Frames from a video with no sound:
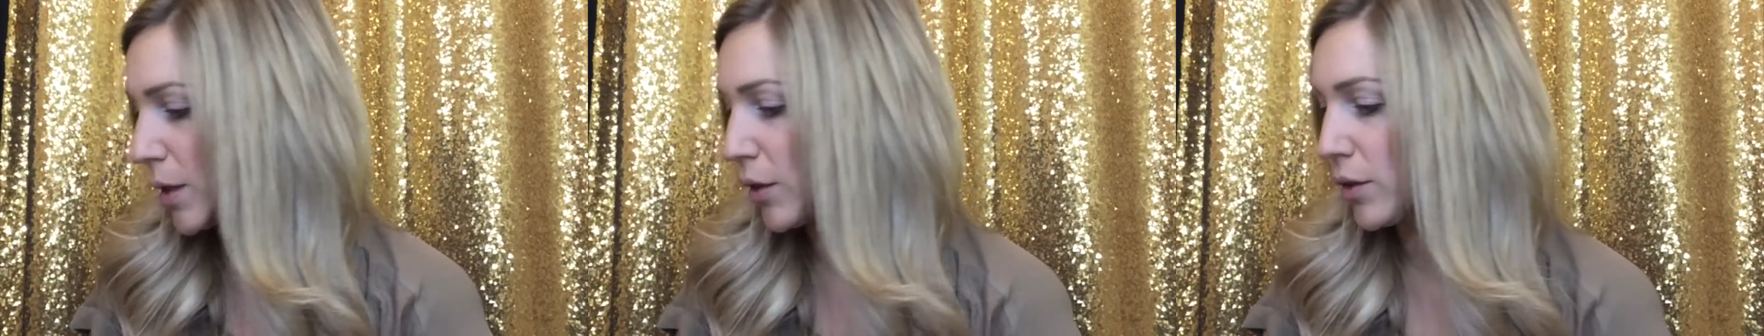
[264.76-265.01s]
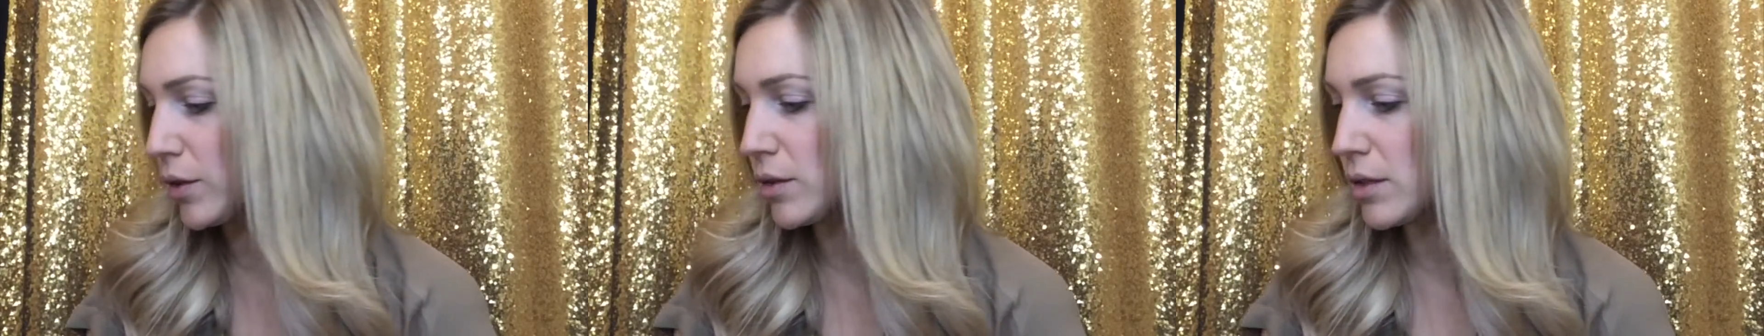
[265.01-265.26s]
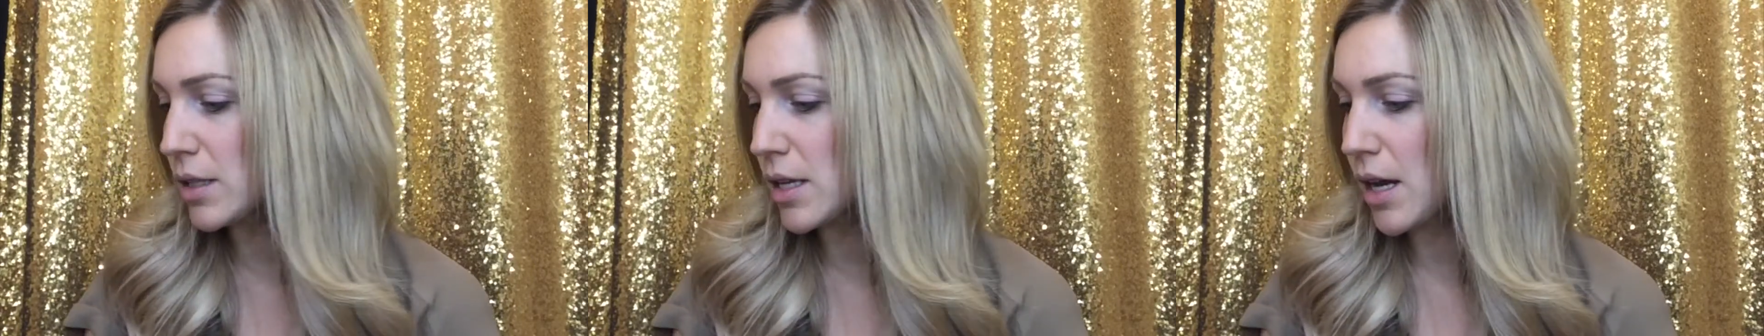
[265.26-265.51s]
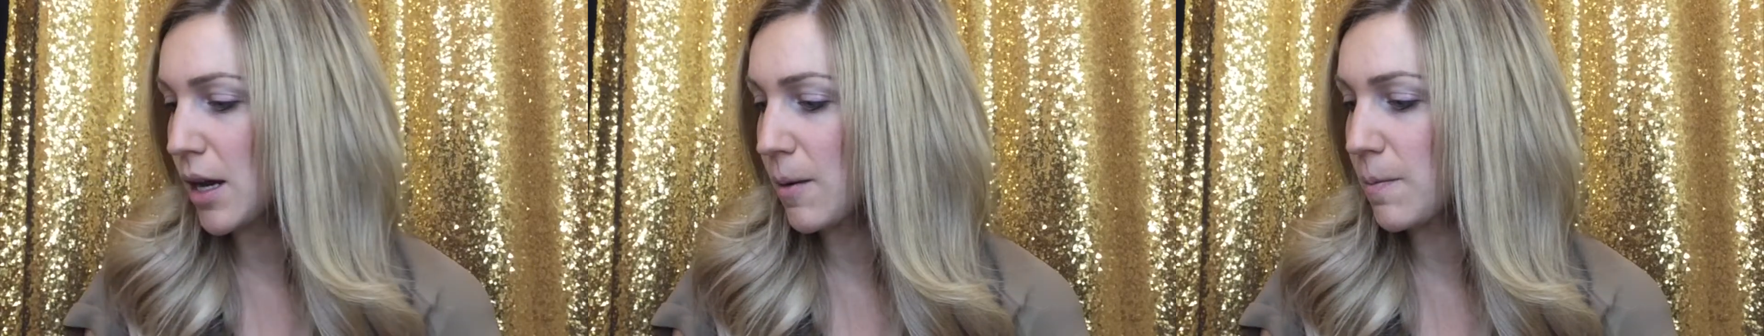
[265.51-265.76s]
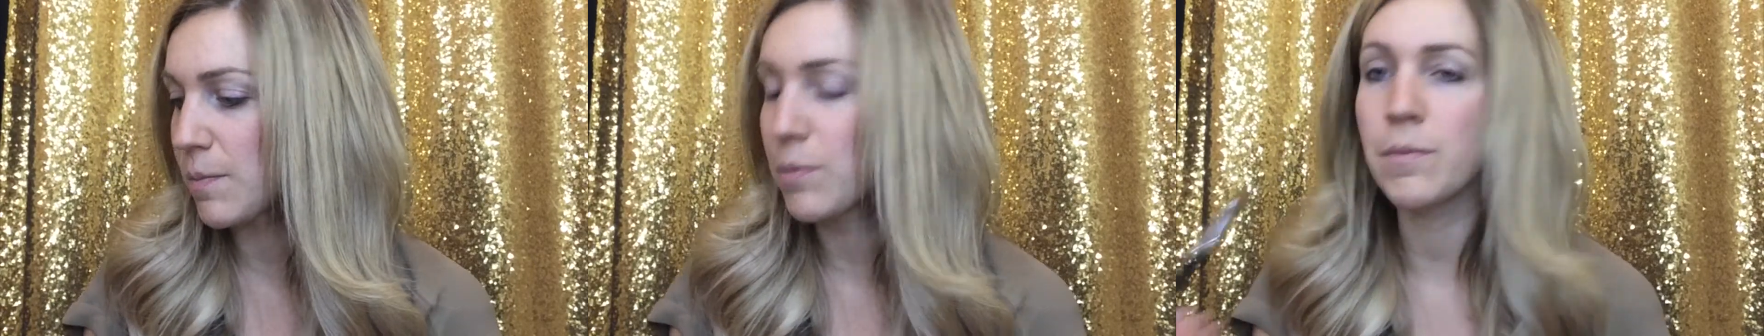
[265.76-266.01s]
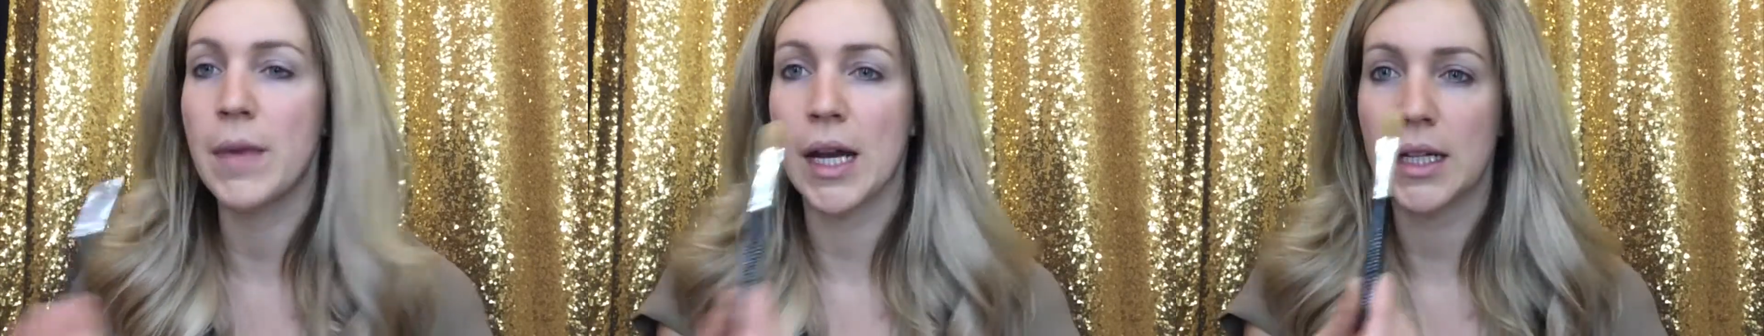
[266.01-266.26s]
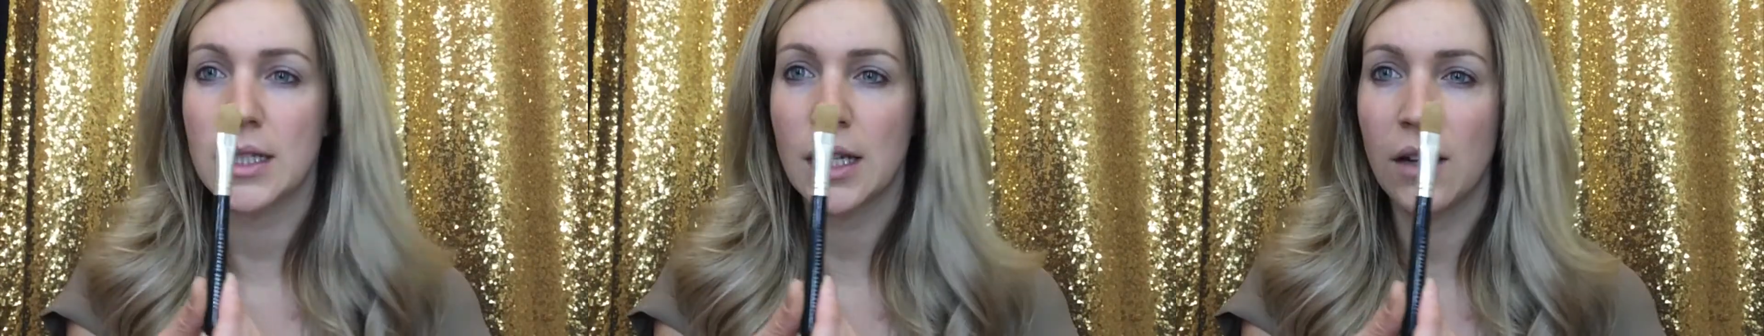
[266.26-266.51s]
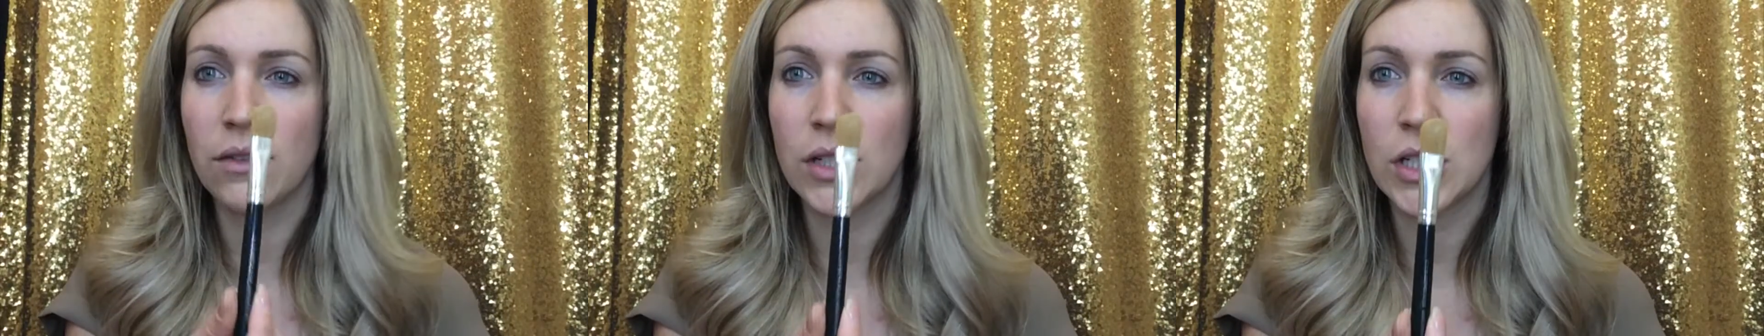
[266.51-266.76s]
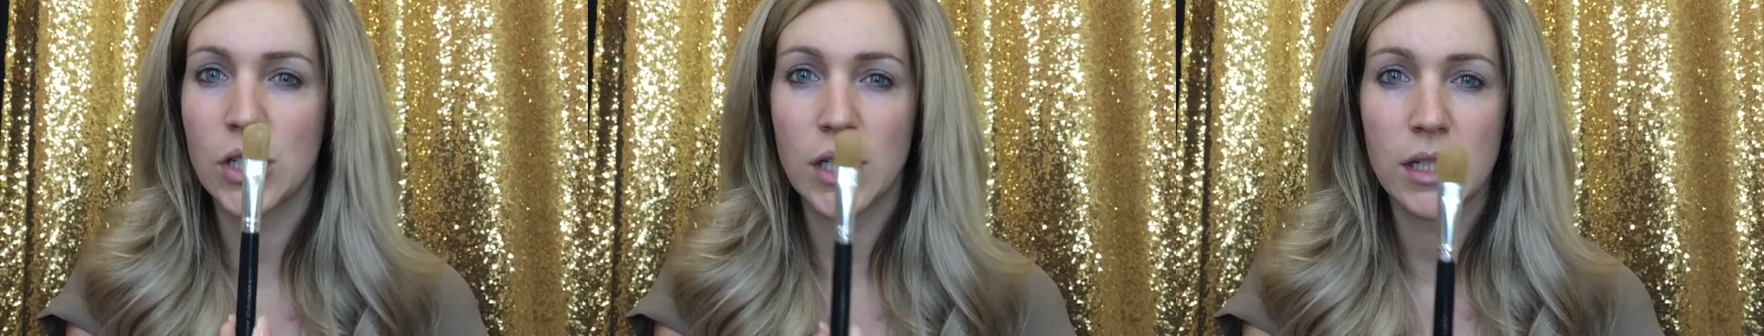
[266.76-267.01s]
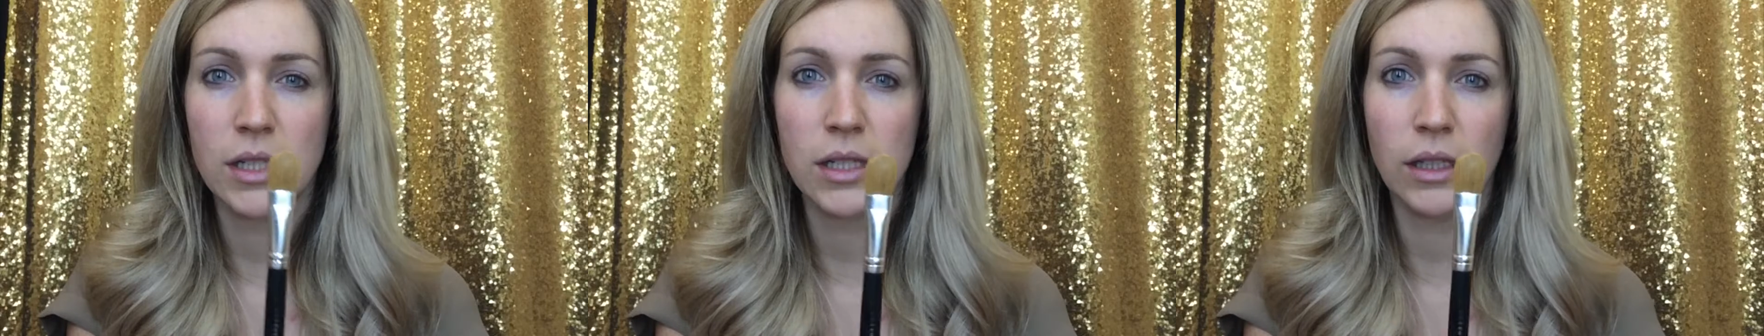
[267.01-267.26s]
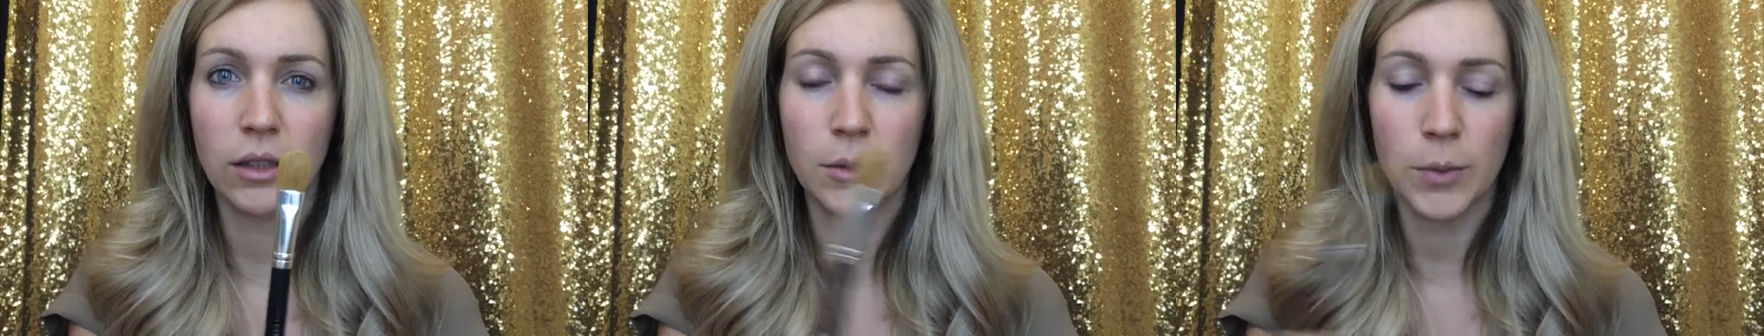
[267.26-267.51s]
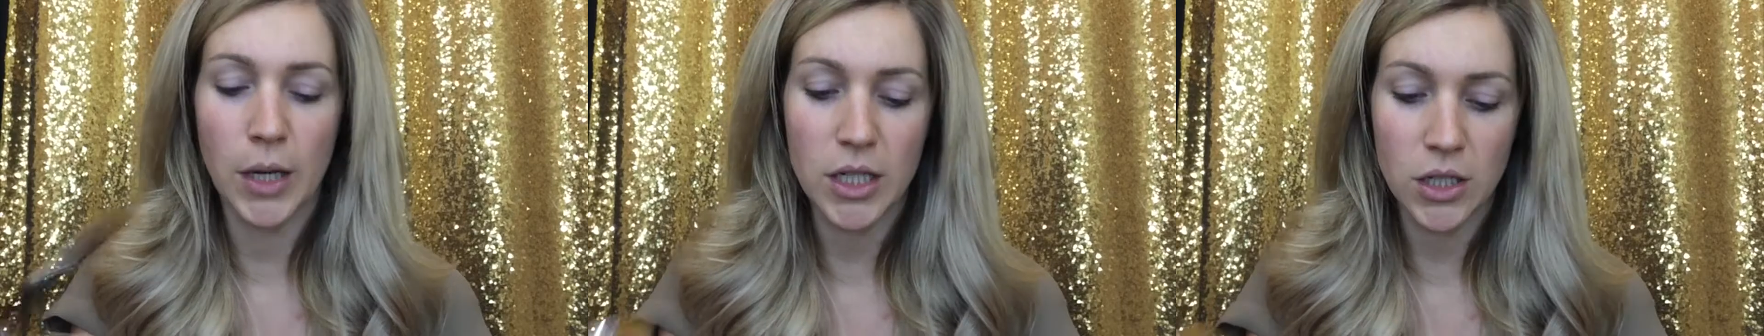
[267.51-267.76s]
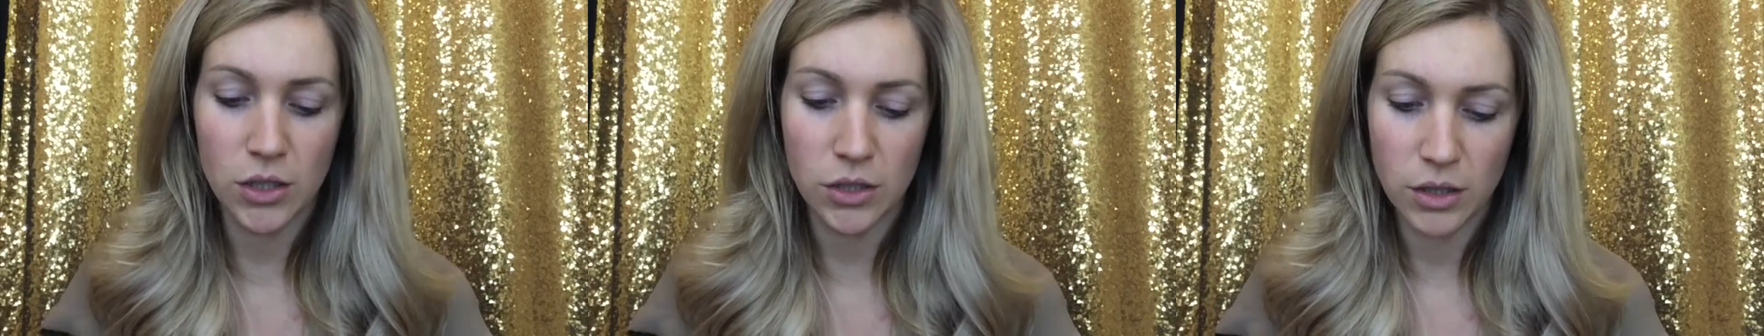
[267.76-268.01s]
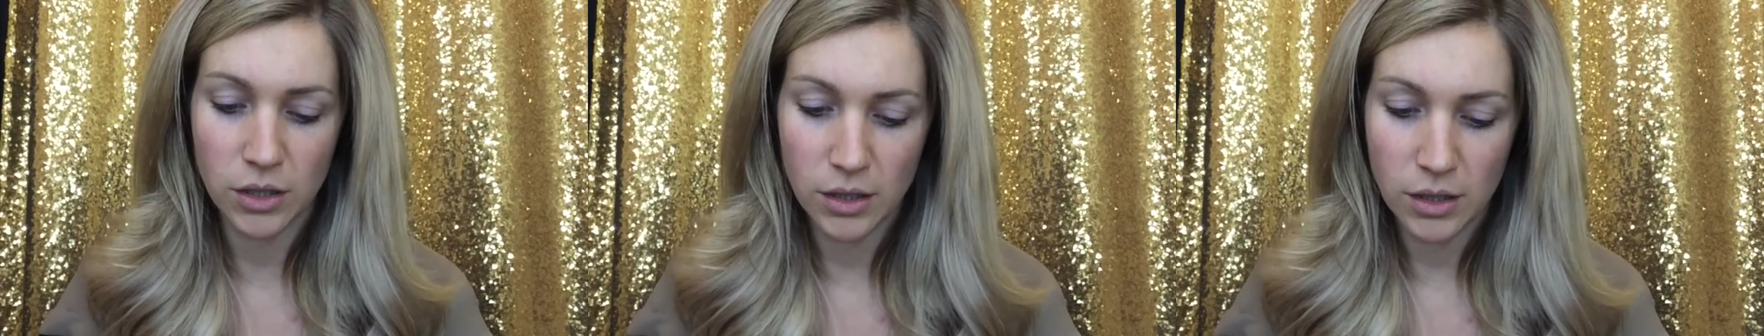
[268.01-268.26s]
Minerals Max Coverage Concealer Brush,